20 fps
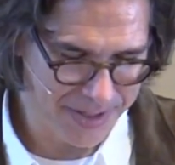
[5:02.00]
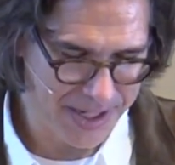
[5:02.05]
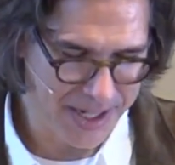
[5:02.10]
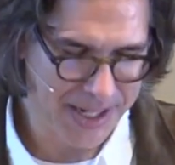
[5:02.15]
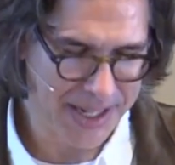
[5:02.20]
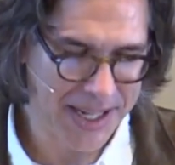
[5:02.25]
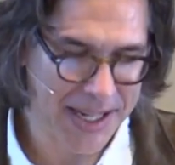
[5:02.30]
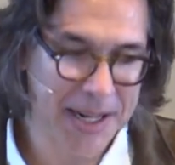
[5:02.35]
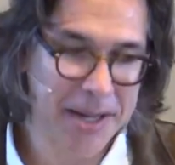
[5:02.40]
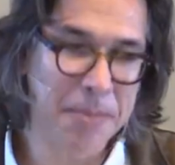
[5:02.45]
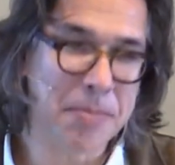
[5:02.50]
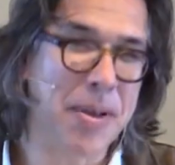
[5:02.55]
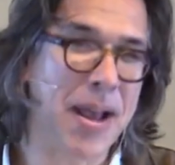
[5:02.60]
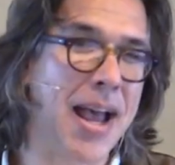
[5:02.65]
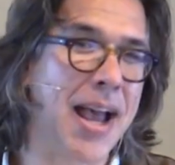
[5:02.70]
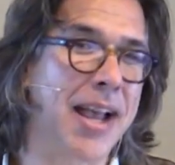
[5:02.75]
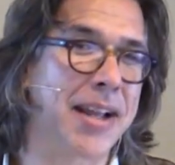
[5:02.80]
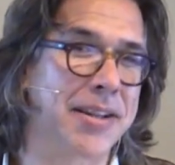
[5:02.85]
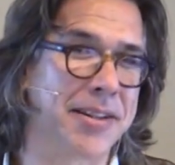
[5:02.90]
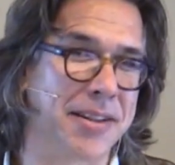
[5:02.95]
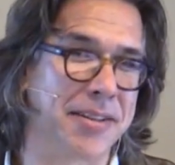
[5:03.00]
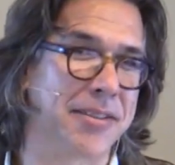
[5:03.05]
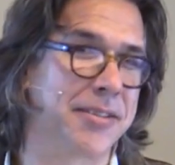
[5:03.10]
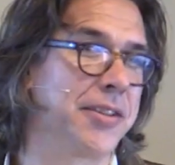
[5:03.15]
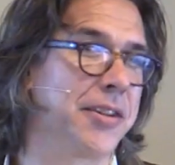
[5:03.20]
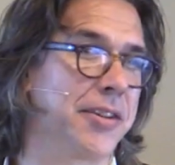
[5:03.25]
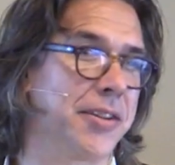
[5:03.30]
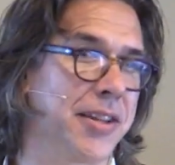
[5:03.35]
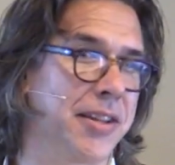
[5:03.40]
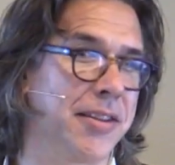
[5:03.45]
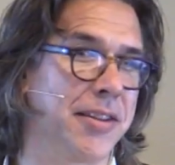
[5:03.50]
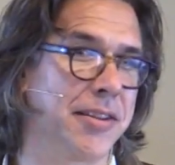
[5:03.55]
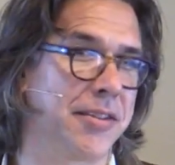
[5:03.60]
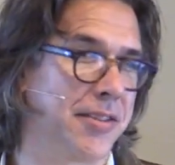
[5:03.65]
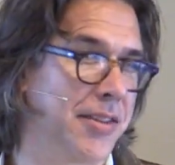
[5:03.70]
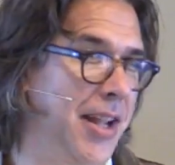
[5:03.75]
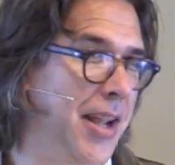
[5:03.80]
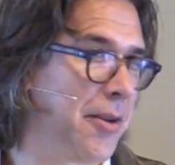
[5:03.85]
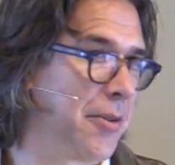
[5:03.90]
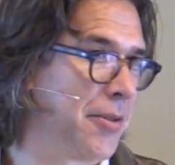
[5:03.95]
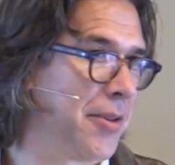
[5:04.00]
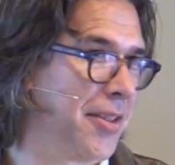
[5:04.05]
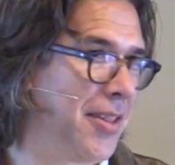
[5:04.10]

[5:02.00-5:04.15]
getting back, distilling this down to